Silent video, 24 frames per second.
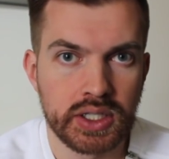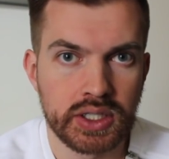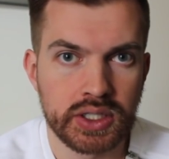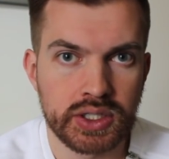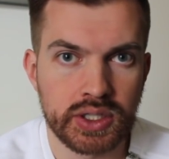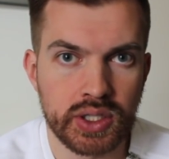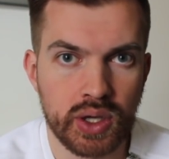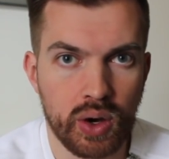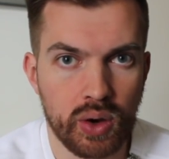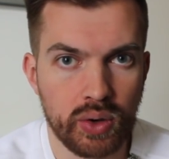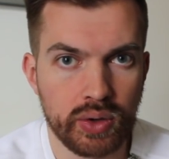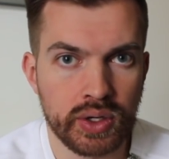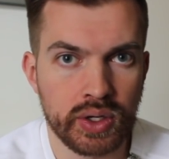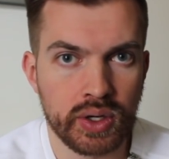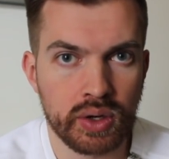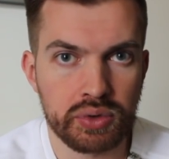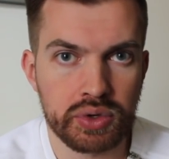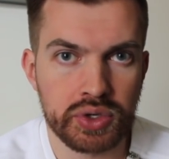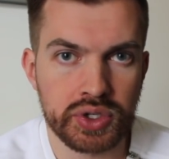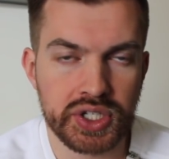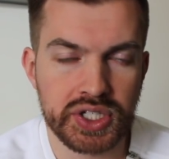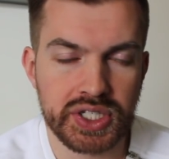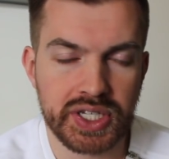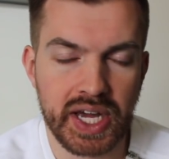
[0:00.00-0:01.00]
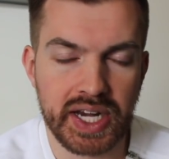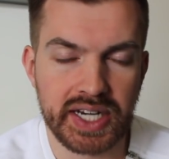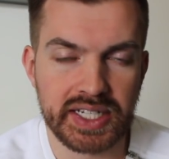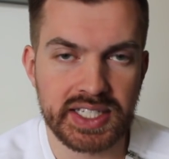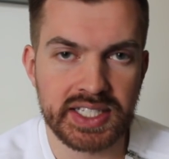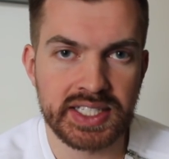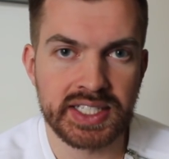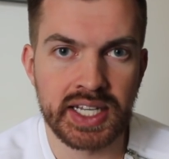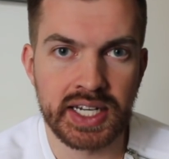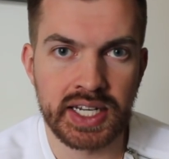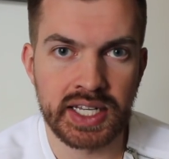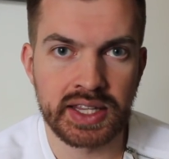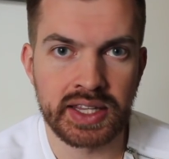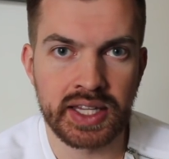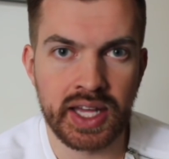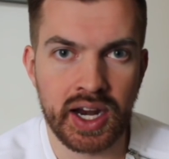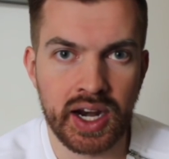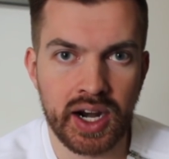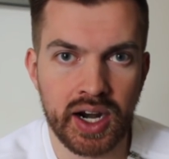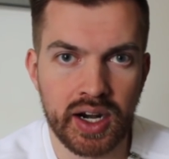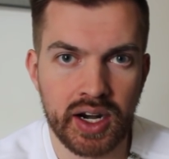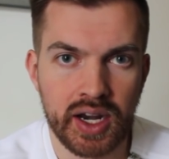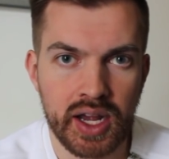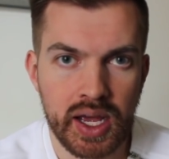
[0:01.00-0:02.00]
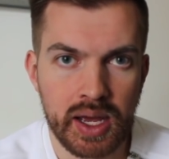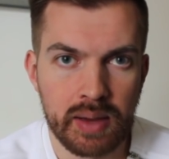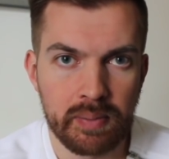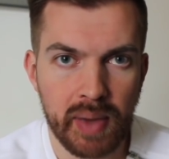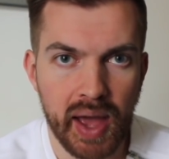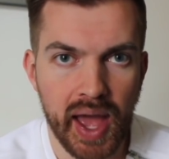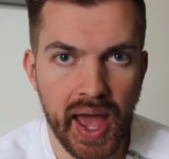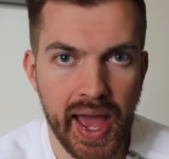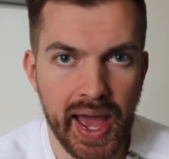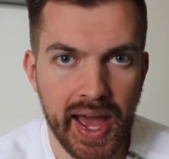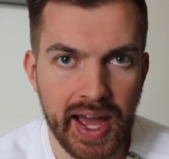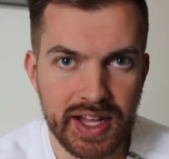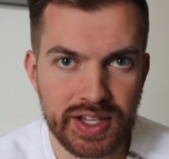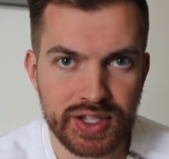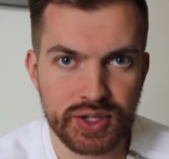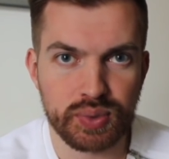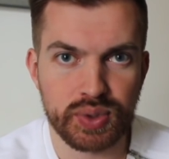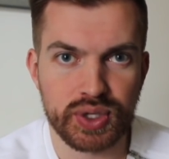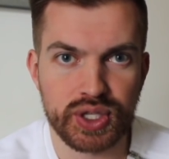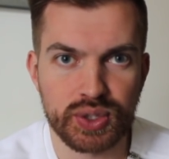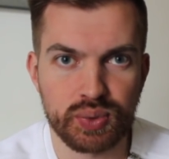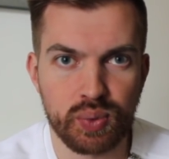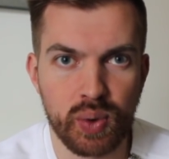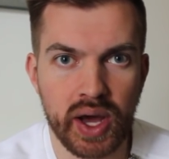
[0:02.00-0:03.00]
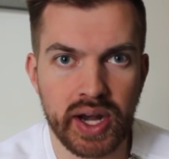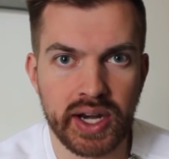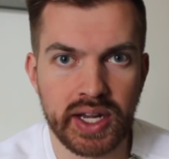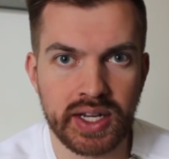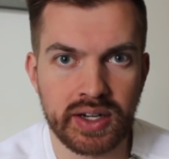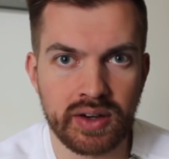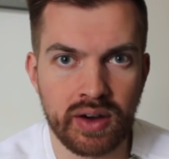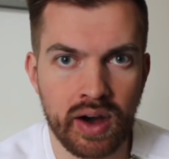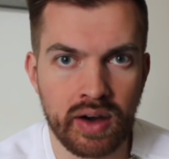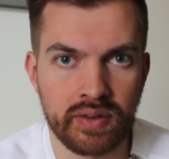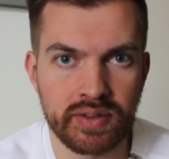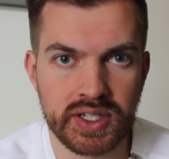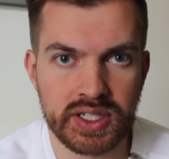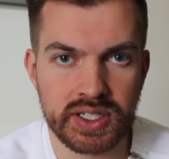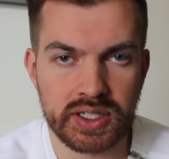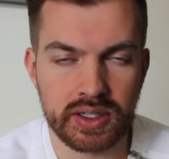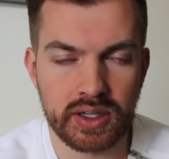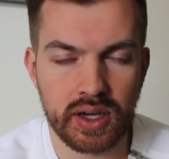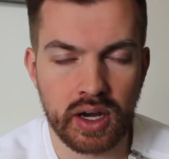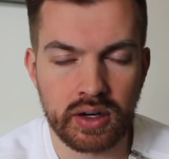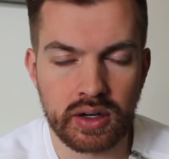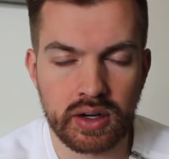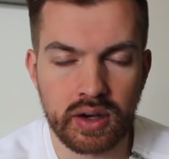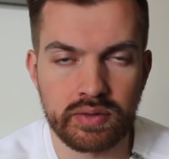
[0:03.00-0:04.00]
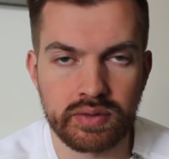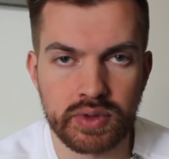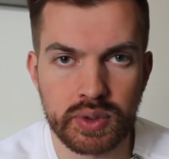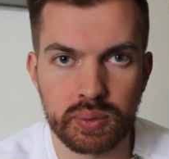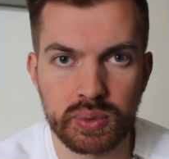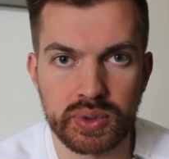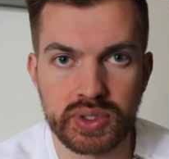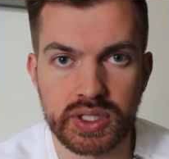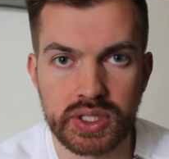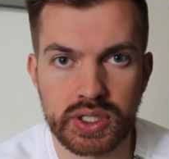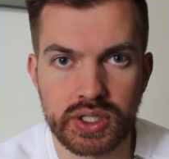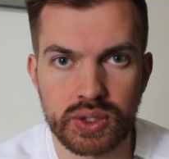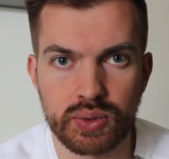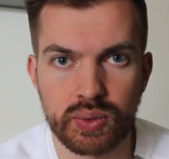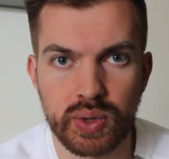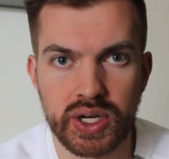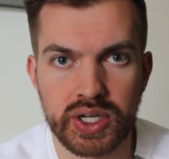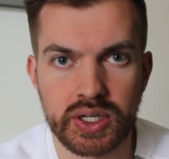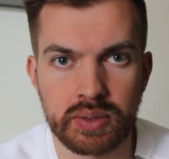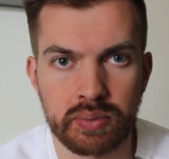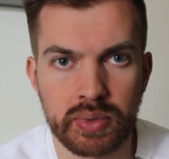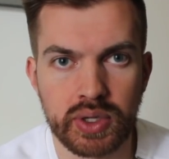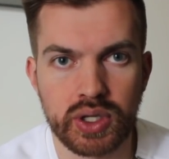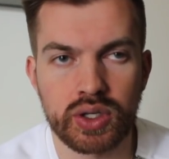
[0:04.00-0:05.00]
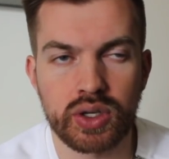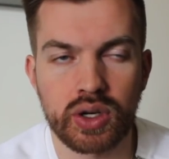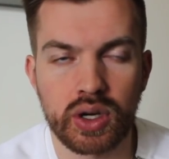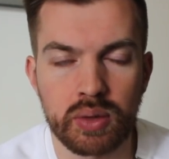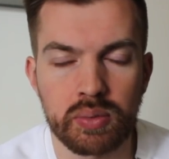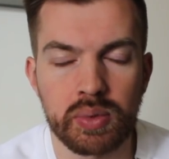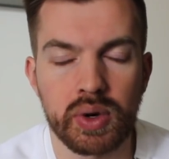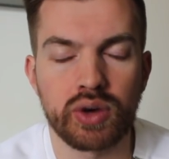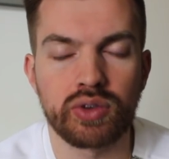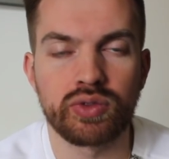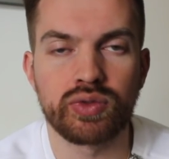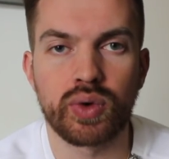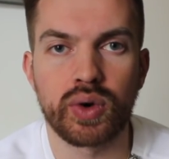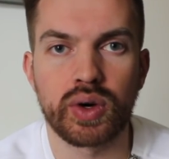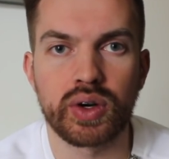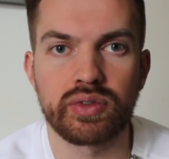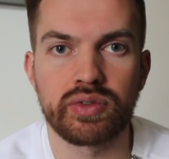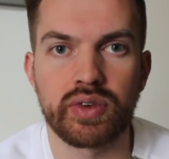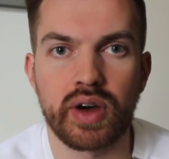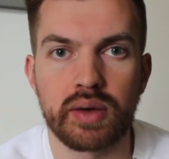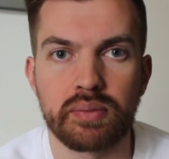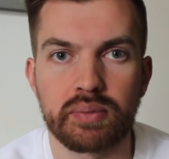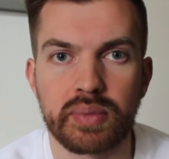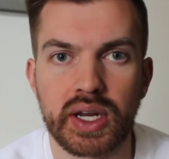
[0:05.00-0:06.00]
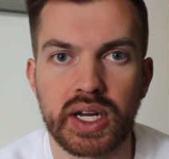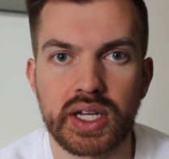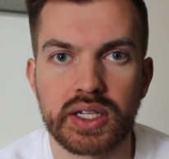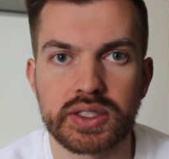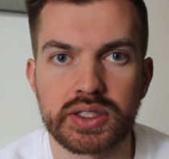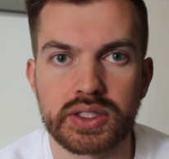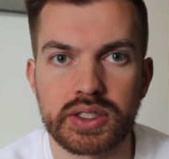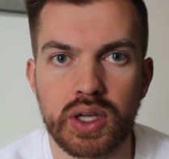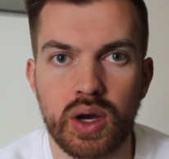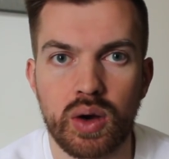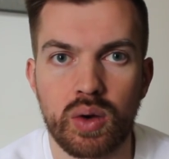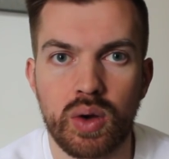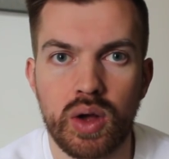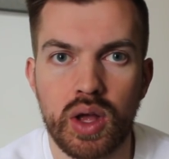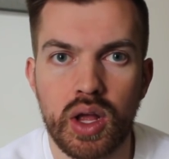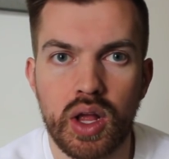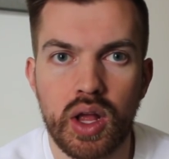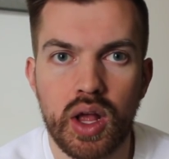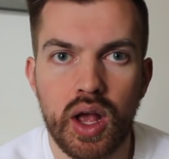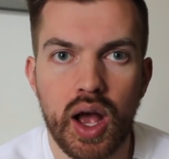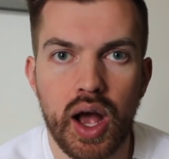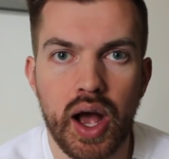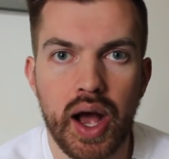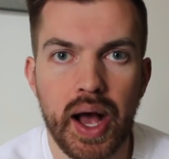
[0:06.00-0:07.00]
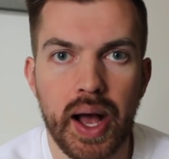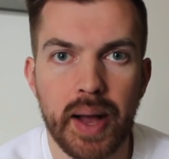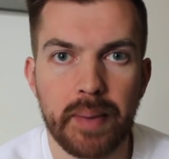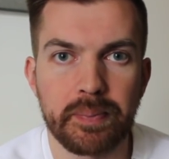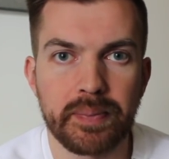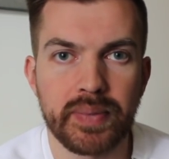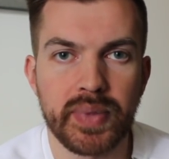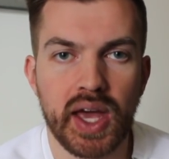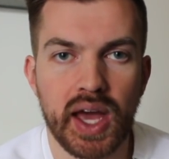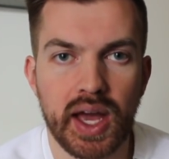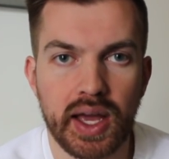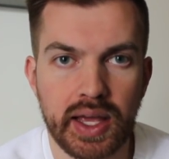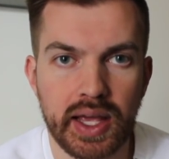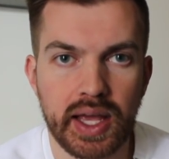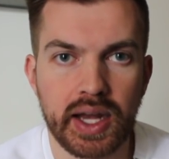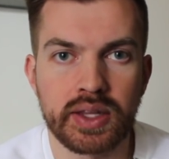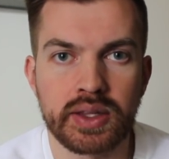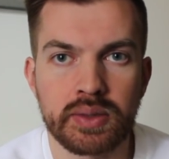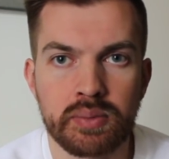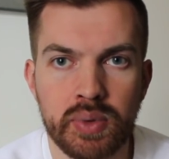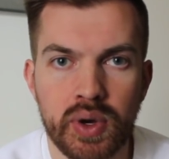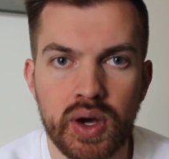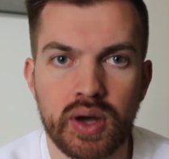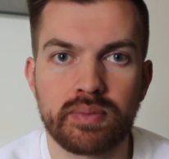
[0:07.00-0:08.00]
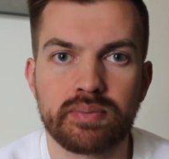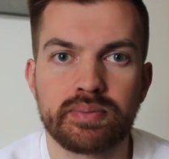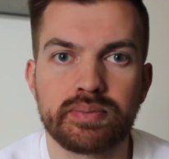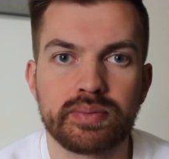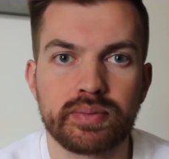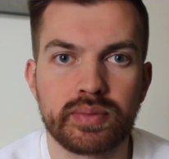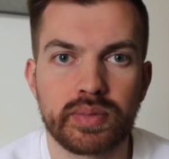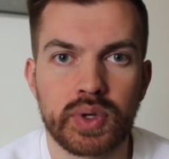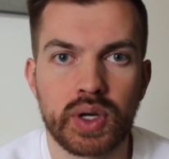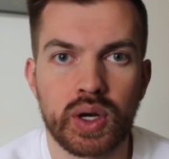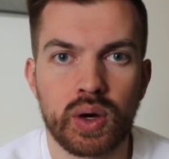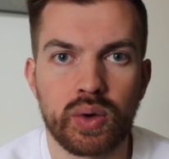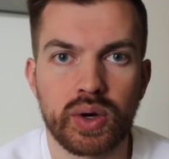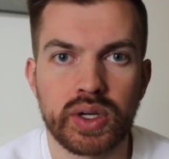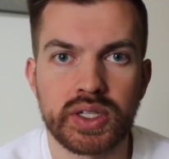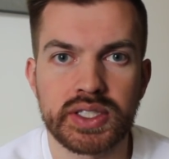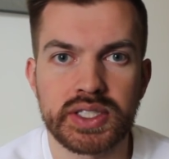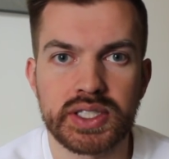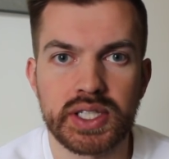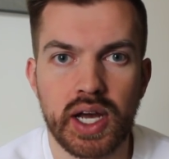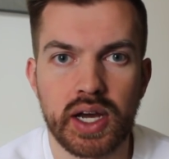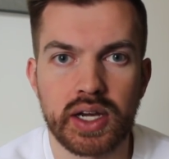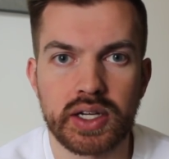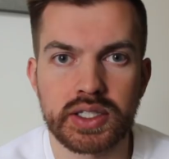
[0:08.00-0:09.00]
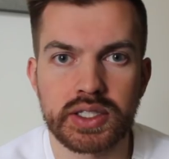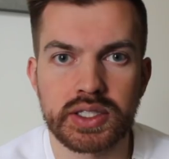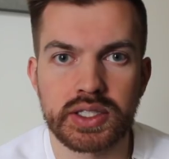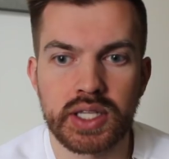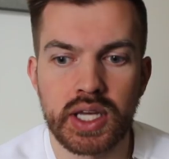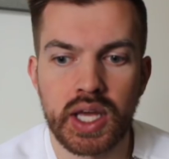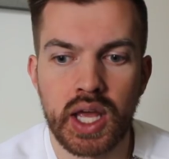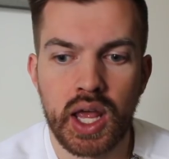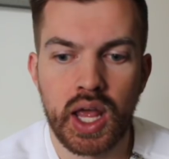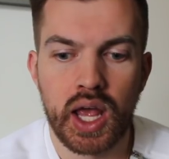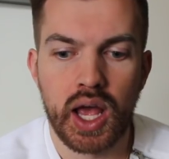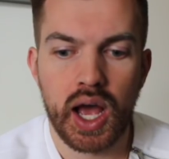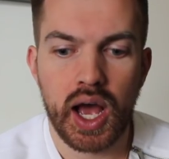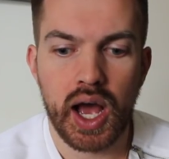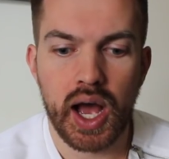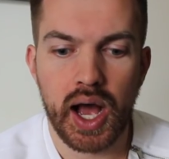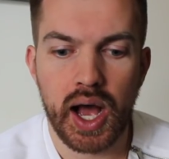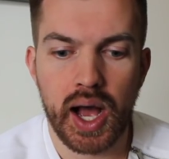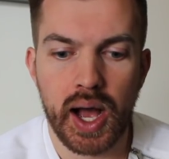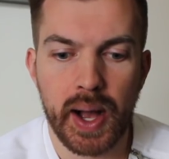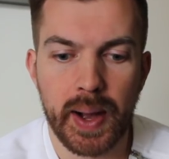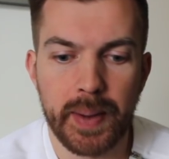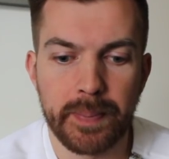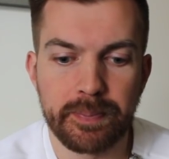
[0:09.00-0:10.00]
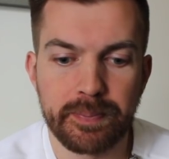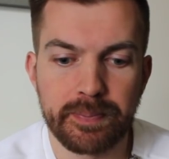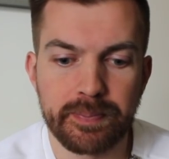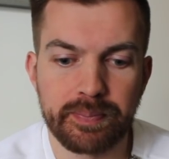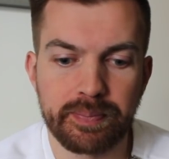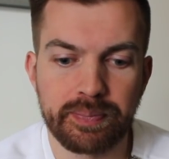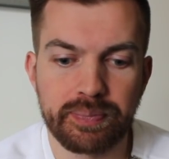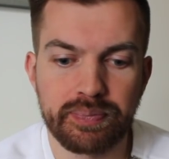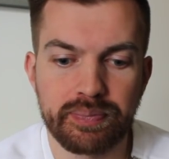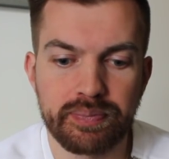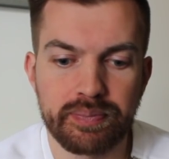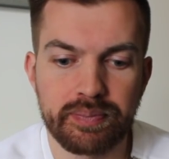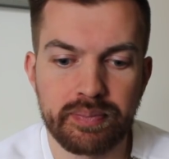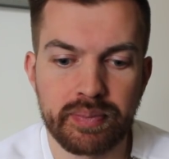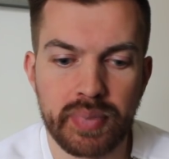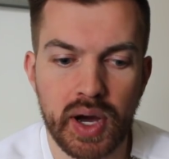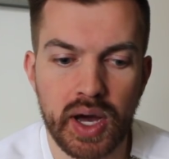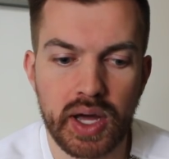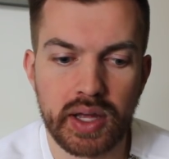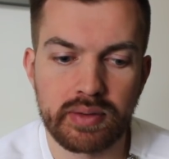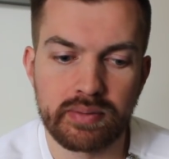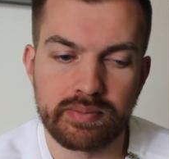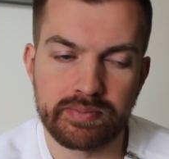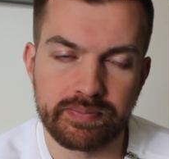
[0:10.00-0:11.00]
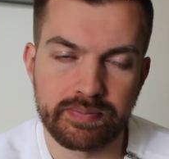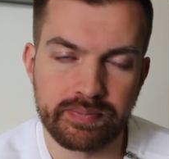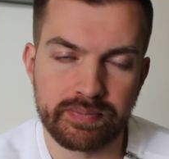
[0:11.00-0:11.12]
So, you know, you're just kind of sitting there, my hands were sweating, obviously uncomfortable situation, but took about 45 minutes. So, yeah, getting them on, you know, it sucks. But,